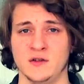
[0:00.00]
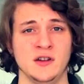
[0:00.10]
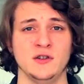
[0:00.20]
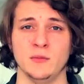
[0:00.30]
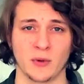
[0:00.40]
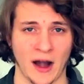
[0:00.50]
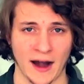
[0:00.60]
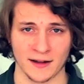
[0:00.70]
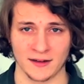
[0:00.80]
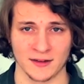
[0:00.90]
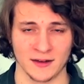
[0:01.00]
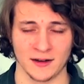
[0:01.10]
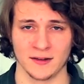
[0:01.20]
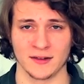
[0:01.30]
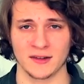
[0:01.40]
you need to practice
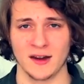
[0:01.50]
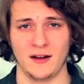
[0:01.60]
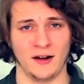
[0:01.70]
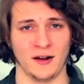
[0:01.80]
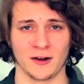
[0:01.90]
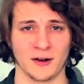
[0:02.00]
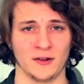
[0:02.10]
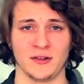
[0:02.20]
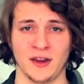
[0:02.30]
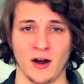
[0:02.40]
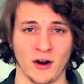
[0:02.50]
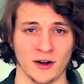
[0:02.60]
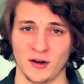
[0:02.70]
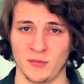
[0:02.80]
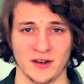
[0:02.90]
these because they are
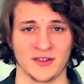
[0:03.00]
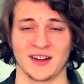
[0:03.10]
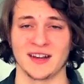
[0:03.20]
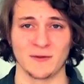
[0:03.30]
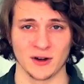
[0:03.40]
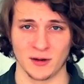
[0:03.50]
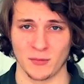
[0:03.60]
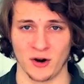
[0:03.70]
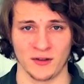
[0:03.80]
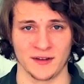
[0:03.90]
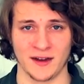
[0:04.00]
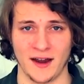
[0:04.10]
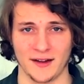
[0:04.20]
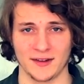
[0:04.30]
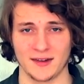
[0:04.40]
going to be a significant part of the
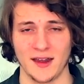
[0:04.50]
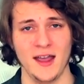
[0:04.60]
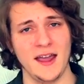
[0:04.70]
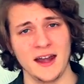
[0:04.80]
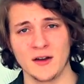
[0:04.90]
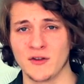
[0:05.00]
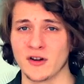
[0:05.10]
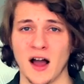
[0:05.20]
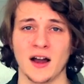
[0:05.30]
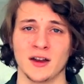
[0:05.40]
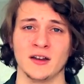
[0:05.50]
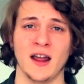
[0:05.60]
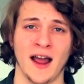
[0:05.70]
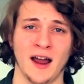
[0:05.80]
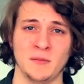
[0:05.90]
test. And if you're not
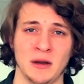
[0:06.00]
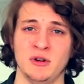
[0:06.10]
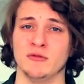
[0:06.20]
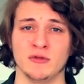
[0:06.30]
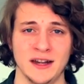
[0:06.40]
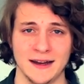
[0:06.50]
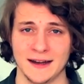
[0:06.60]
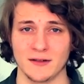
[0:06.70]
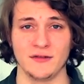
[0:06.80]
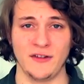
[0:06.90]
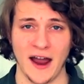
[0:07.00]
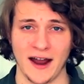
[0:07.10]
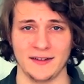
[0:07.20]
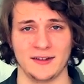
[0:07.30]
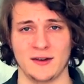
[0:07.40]
good at maybe reading
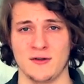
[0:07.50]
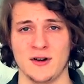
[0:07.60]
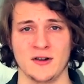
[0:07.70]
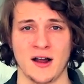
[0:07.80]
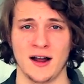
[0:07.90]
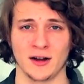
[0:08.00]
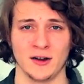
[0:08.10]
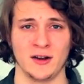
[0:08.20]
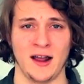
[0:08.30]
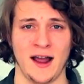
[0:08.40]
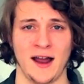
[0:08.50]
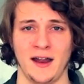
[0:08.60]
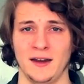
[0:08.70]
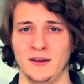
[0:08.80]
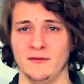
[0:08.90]
fast or you're not good
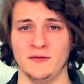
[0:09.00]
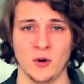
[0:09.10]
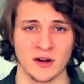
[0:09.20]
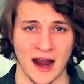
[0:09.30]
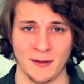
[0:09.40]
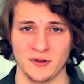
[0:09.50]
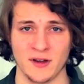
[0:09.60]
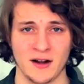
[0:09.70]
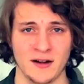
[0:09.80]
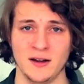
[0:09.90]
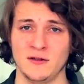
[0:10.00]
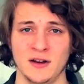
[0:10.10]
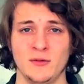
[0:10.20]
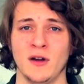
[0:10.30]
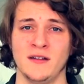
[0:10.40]
at vocabulary, you
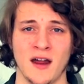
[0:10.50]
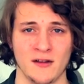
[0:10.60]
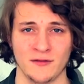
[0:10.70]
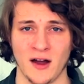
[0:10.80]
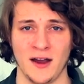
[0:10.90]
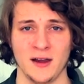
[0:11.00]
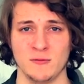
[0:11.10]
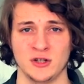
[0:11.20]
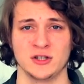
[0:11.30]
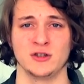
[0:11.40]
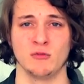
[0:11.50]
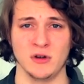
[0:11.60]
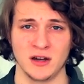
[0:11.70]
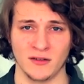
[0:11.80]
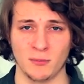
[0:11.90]
need to identify which is your
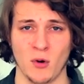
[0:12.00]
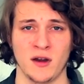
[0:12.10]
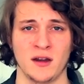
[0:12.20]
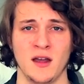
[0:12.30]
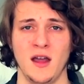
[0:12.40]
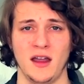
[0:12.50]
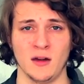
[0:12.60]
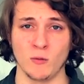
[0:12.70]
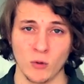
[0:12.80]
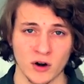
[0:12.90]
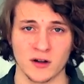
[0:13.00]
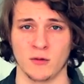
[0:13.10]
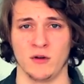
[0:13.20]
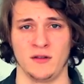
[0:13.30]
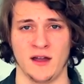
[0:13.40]
weakest point and work toward